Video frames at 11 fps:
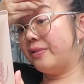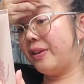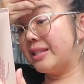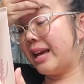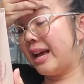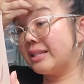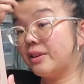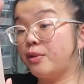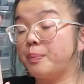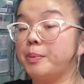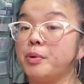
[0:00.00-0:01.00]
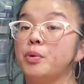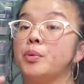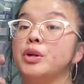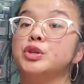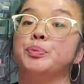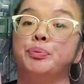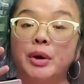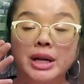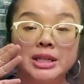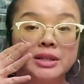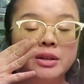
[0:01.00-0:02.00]
fantastic for people who want to
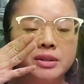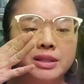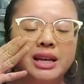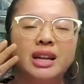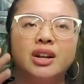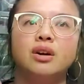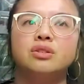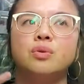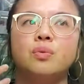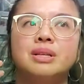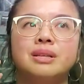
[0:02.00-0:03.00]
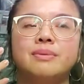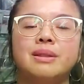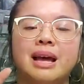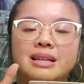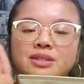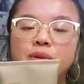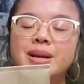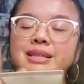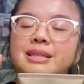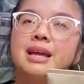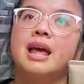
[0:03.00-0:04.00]
brighten their skin and also want something that has
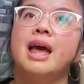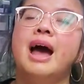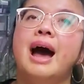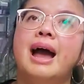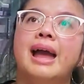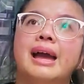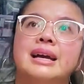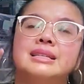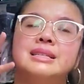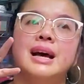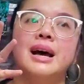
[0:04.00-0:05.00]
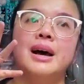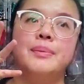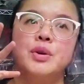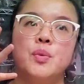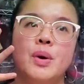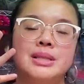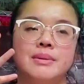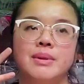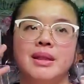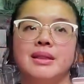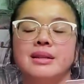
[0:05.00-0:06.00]
ceramides in it, and um, you want
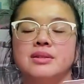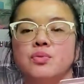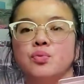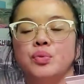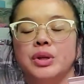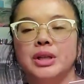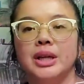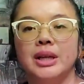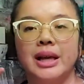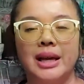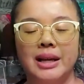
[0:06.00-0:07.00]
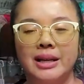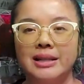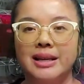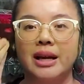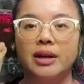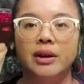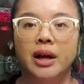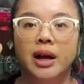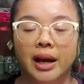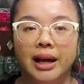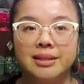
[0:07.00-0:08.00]
something that's really like it, it's like a
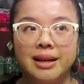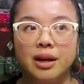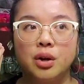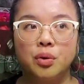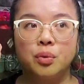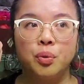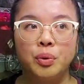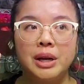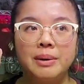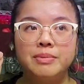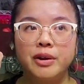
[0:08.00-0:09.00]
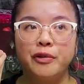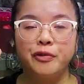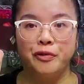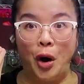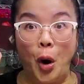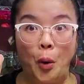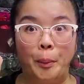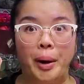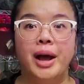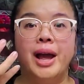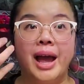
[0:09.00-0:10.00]
it's like a cream to foam,
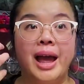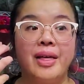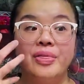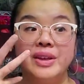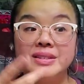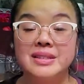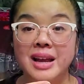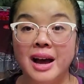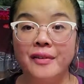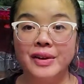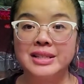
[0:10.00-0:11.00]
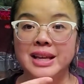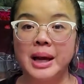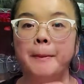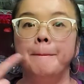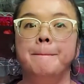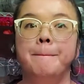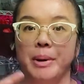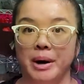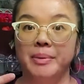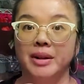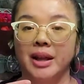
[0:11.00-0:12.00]
and this stuff, it's like
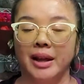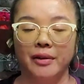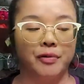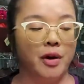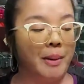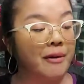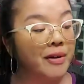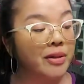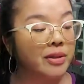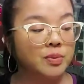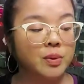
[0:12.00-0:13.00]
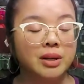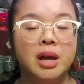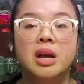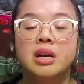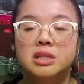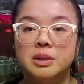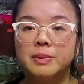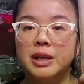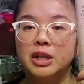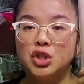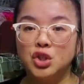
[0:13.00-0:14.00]
bubbling foam. I found this one to
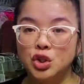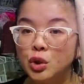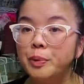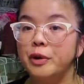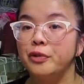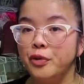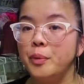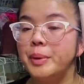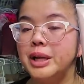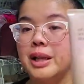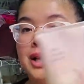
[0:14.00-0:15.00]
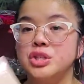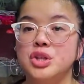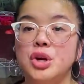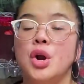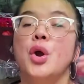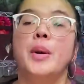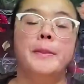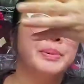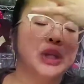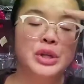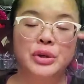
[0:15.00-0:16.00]
be a super foamy cleanser.
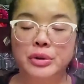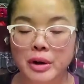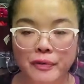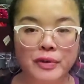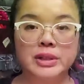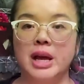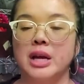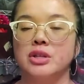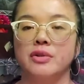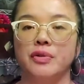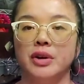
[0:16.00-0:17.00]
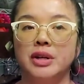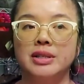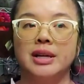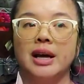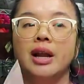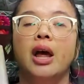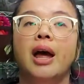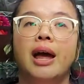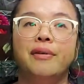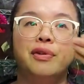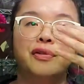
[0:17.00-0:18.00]
Beautiful texture for your skin.
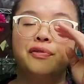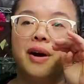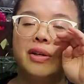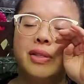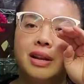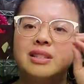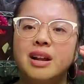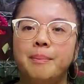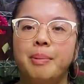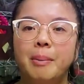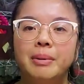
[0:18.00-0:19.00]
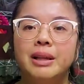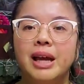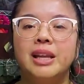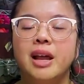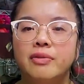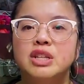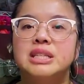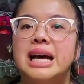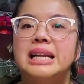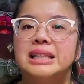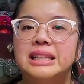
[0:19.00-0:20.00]
If you find that is not bubbly enough, just
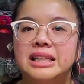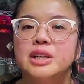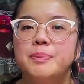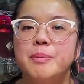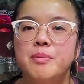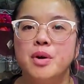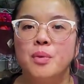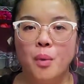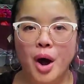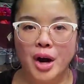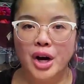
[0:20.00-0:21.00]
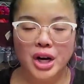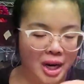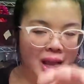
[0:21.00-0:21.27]
add a little bit more water